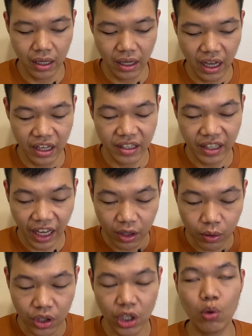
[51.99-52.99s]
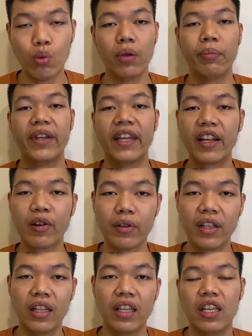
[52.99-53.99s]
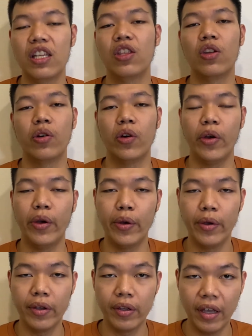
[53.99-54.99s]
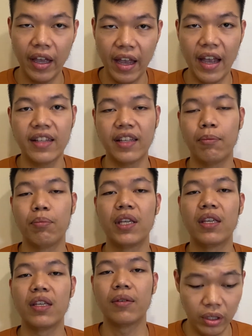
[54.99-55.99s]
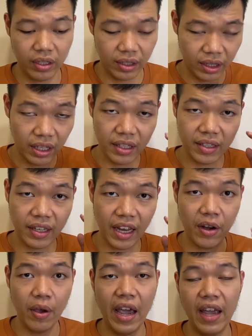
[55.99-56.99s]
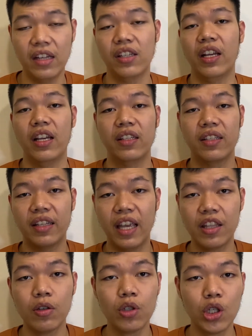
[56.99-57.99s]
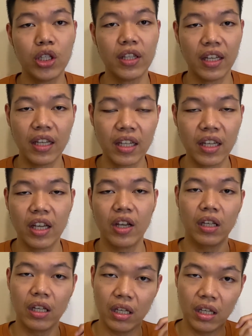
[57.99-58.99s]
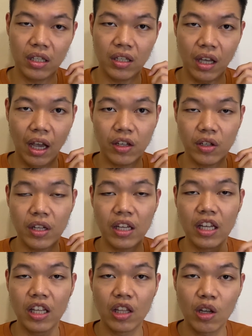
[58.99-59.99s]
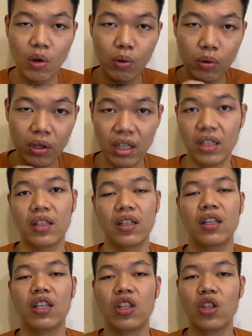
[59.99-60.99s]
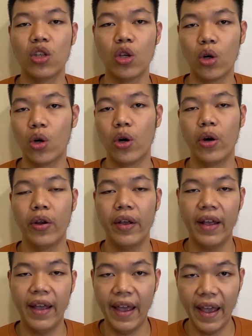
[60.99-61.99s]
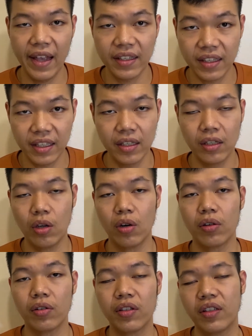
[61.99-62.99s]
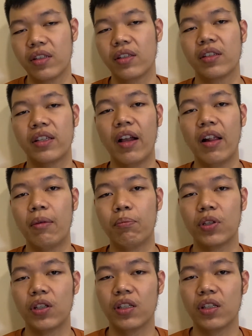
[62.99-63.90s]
Schedule G will be included in your S&P. This Schedule H and Schedule G thing is actually included in your sell and purchase